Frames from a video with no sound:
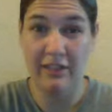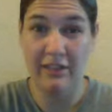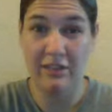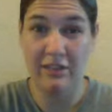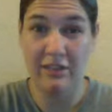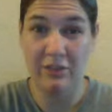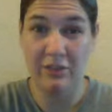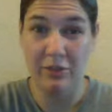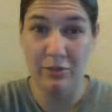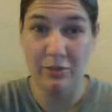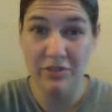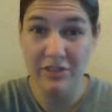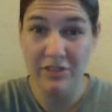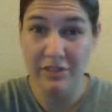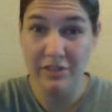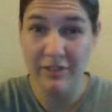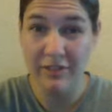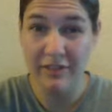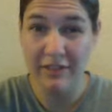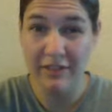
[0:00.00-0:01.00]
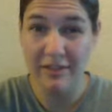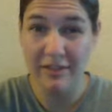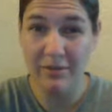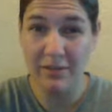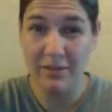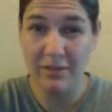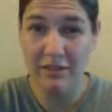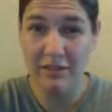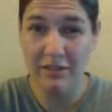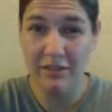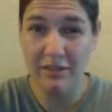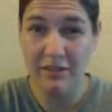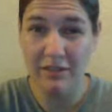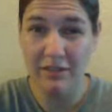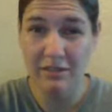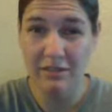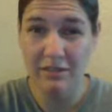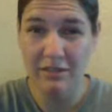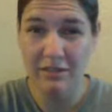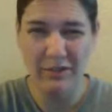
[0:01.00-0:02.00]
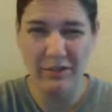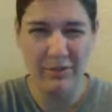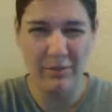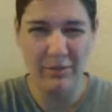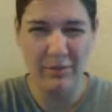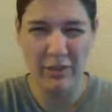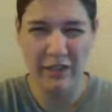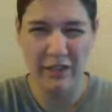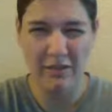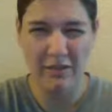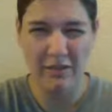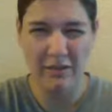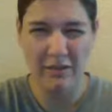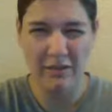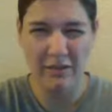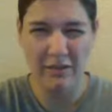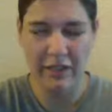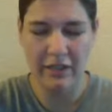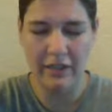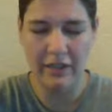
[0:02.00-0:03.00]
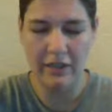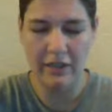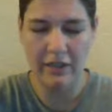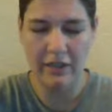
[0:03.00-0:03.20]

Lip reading: close to being the same color. You know what I mean? Like,